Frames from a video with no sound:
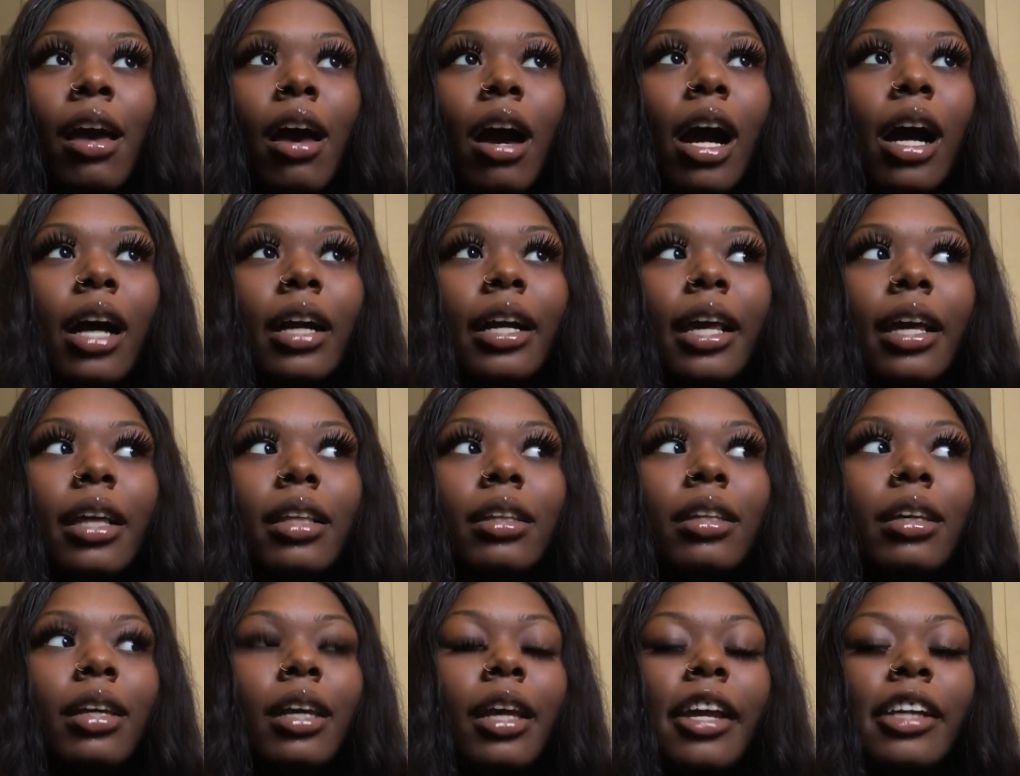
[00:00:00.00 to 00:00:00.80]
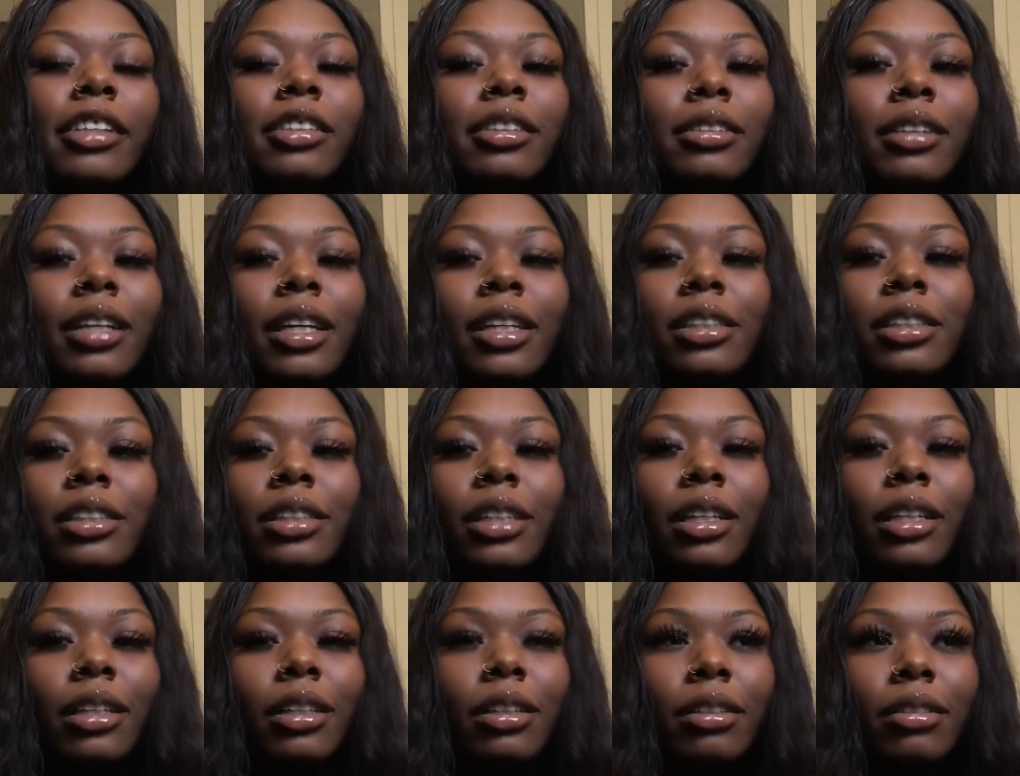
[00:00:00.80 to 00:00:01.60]
all that little internet
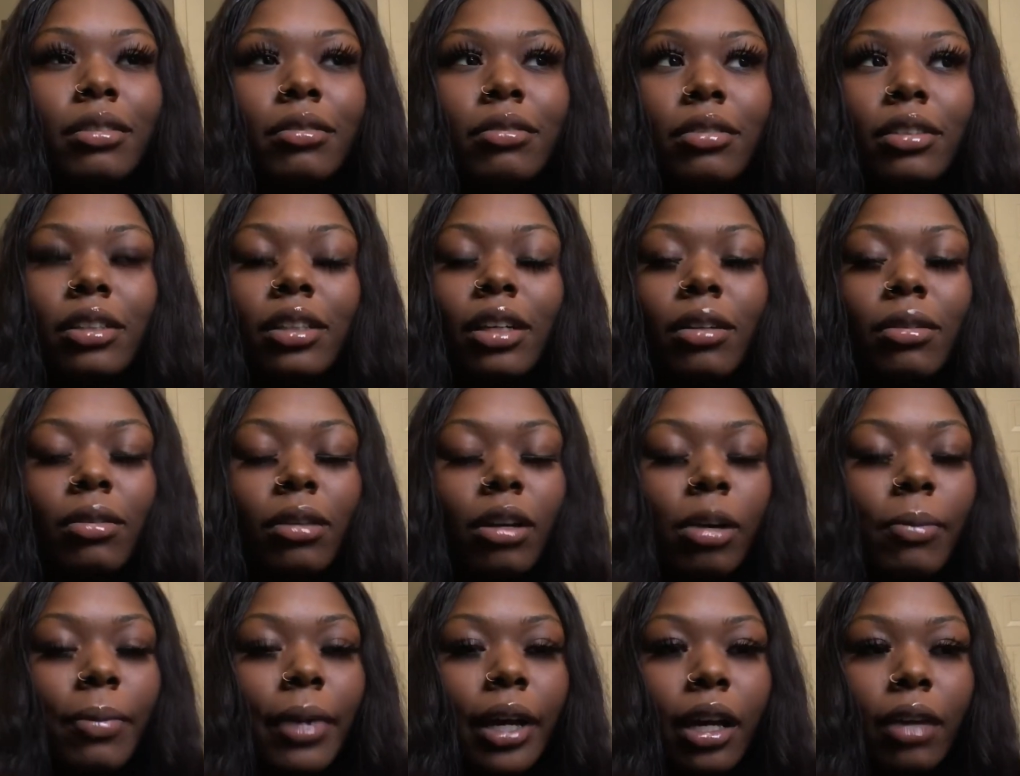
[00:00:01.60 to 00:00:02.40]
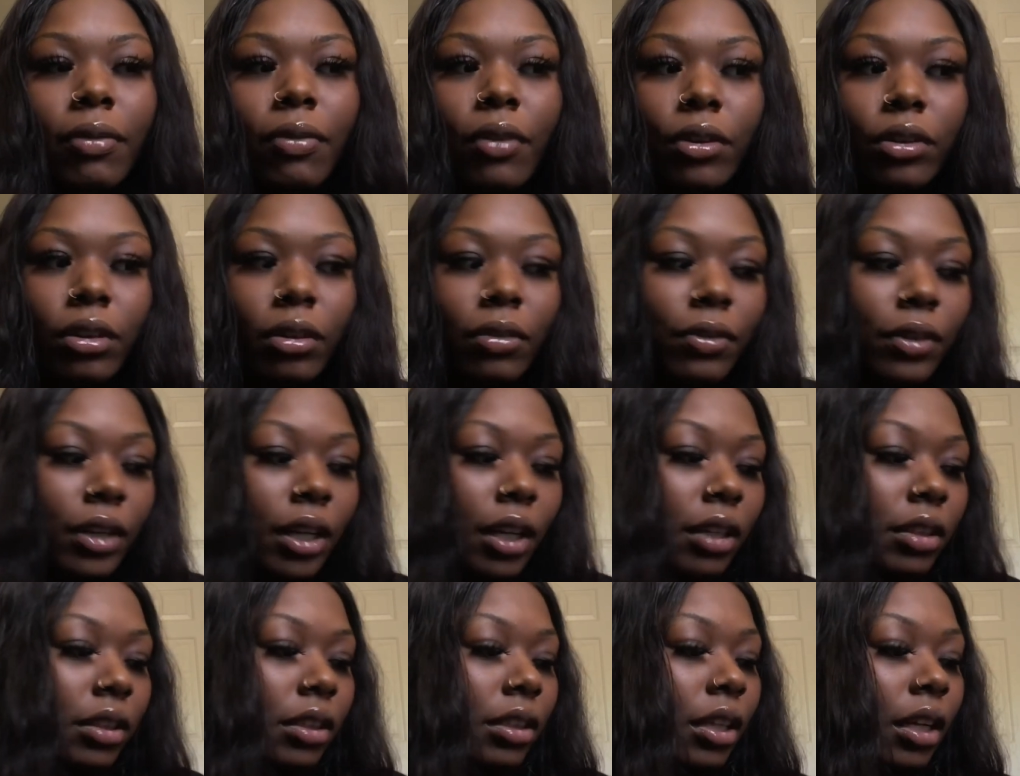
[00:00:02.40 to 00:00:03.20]
shit don't go back and forth over the
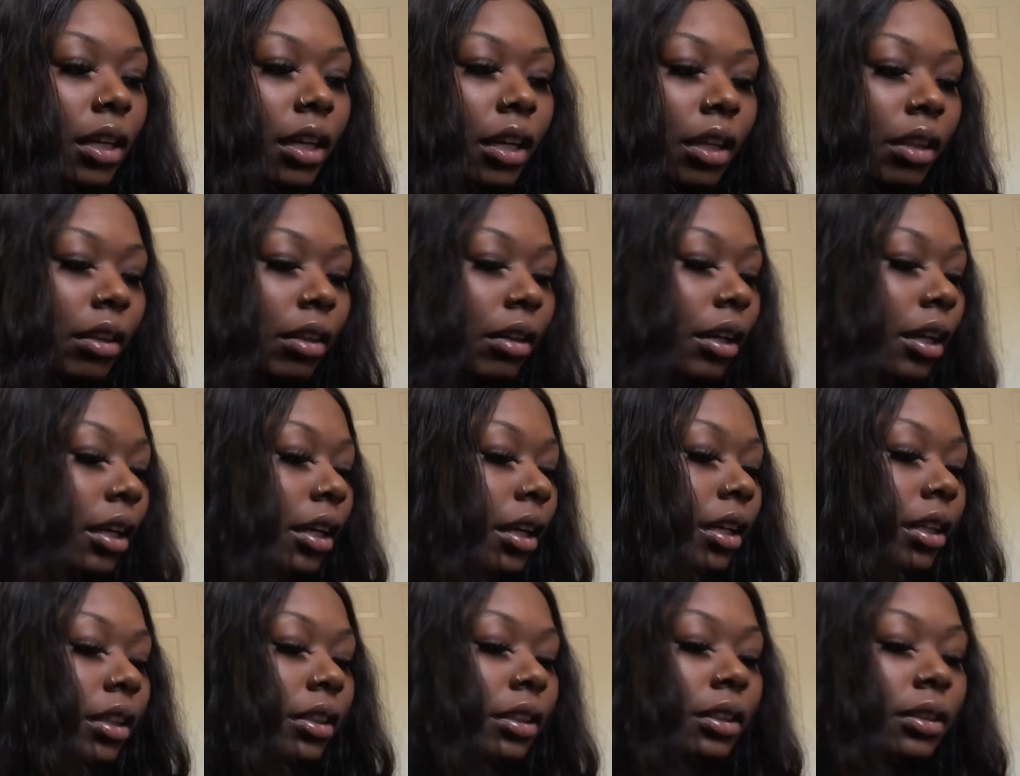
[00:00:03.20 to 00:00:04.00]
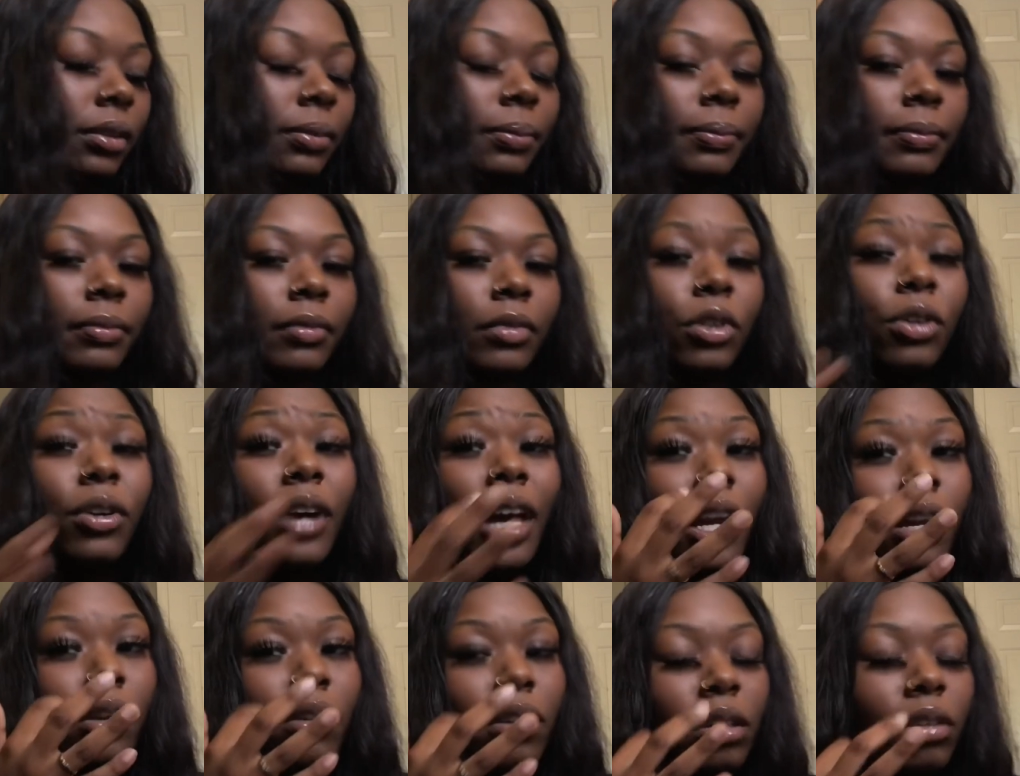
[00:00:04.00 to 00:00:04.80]
internet either because you
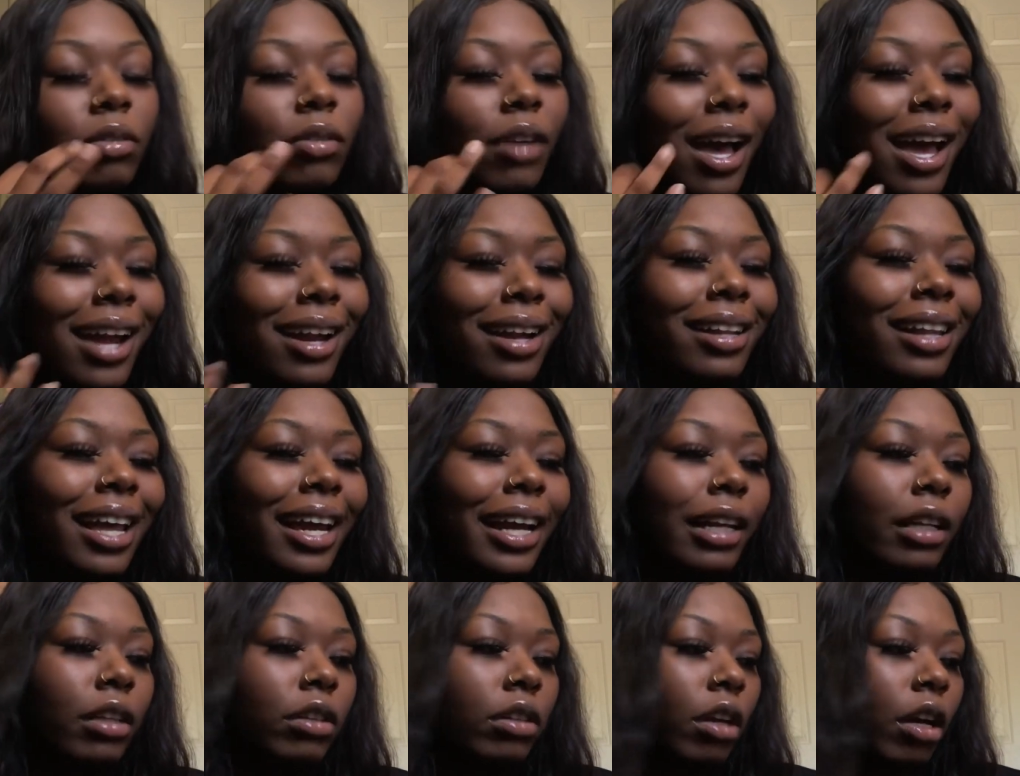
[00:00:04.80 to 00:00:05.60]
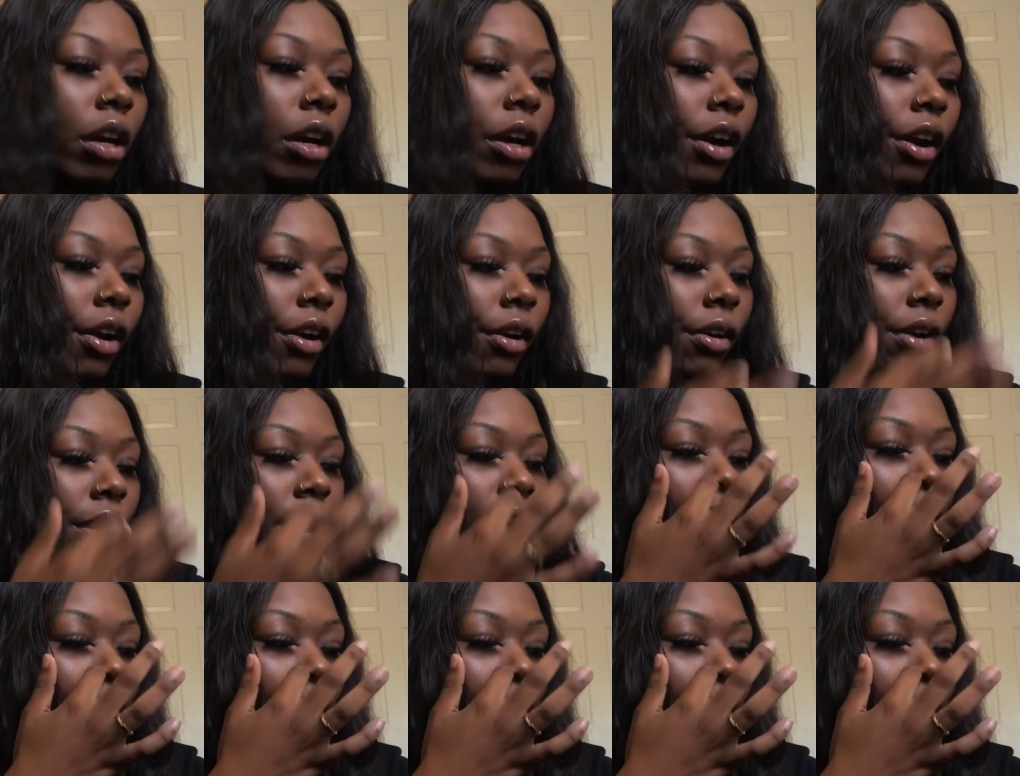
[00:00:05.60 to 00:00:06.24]
gotta you gotta like learn